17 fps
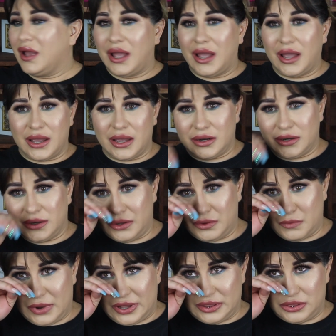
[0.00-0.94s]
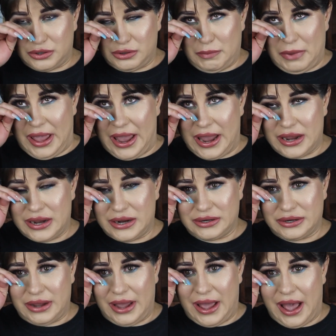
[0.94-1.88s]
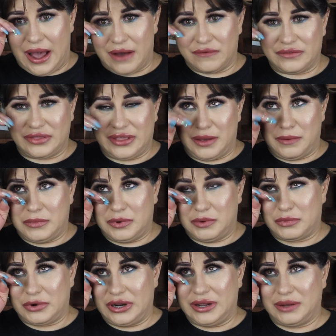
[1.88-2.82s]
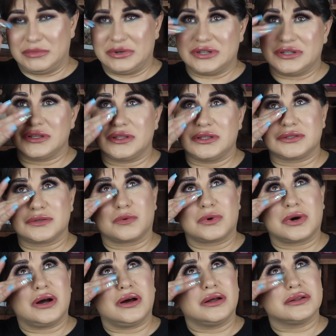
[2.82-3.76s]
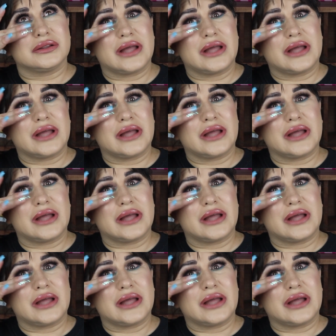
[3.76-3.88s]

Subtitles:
And you went through pain to have them and bring them into this world.